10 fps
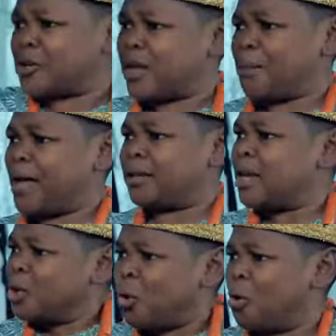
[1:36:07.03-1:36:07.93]
another man.
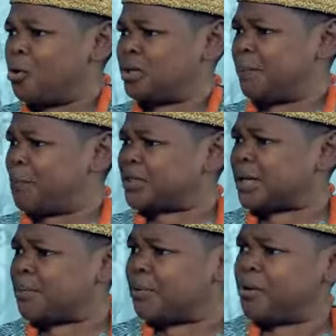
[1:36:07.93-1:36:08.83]
No, it's
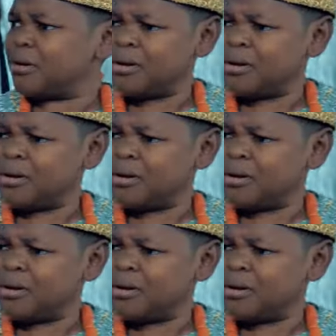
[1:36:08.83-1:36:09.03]
impossible.